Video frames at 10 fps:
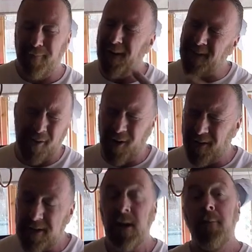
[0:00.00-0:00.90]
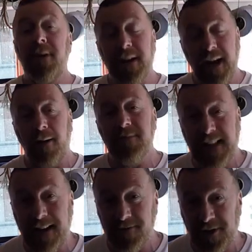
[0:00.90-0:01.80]
I don't like this, but it comes
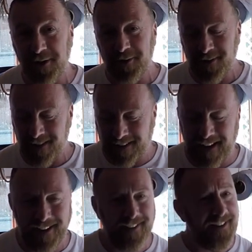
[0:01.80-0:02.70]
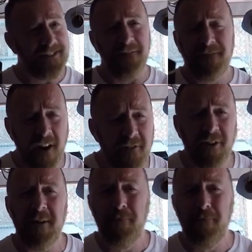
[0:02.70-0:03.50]
down to, okay, and it's a very, very